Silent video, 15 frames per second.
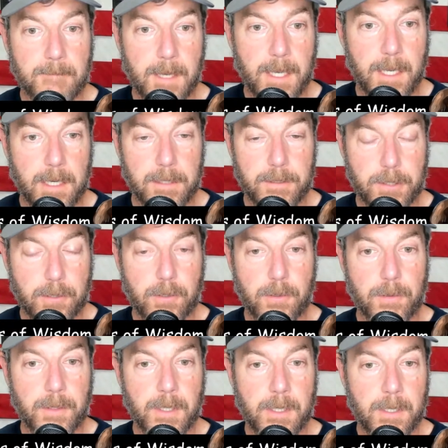And in
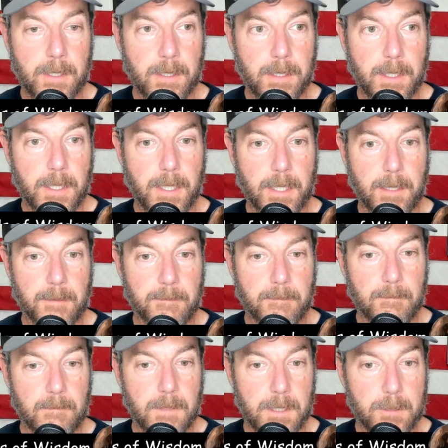turn,
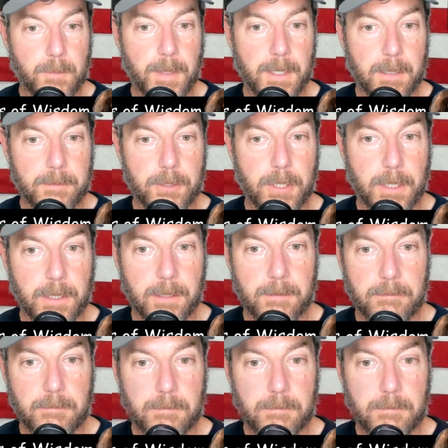his pickup truck